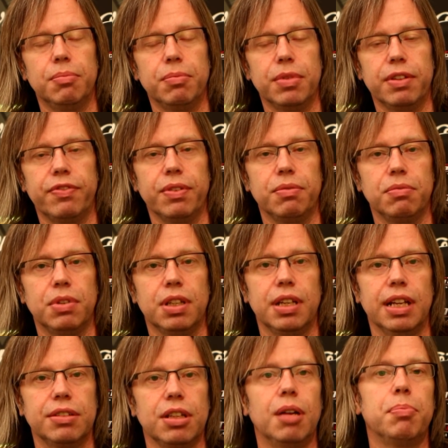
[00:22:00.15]
if the
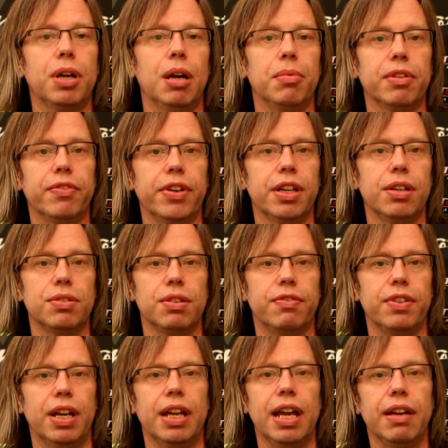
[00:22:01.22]
next upcoming videos,
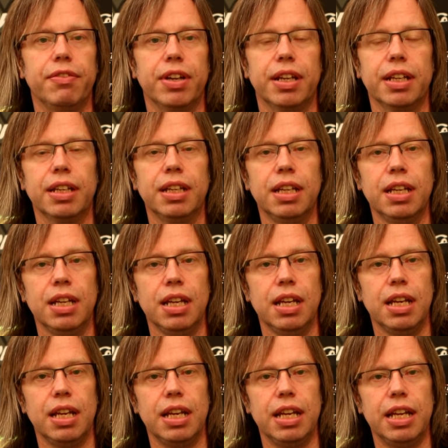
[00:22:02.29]
if I have any.
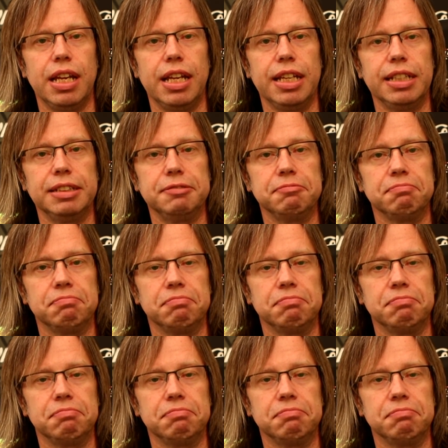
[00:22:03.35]
And